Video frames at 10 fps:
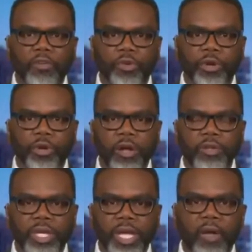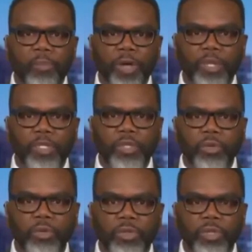children are in our
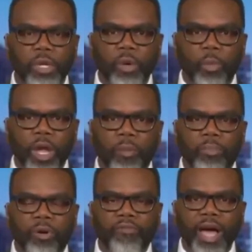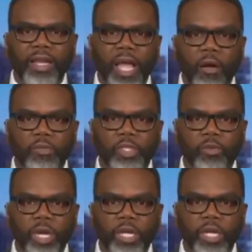Chicago public schools. We are providing
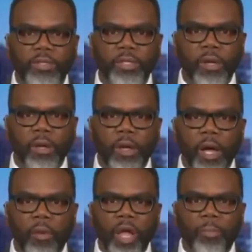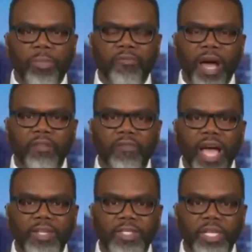health screenings. We are
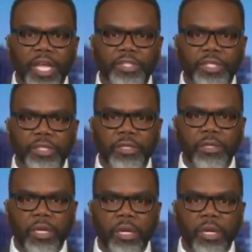providing vaccination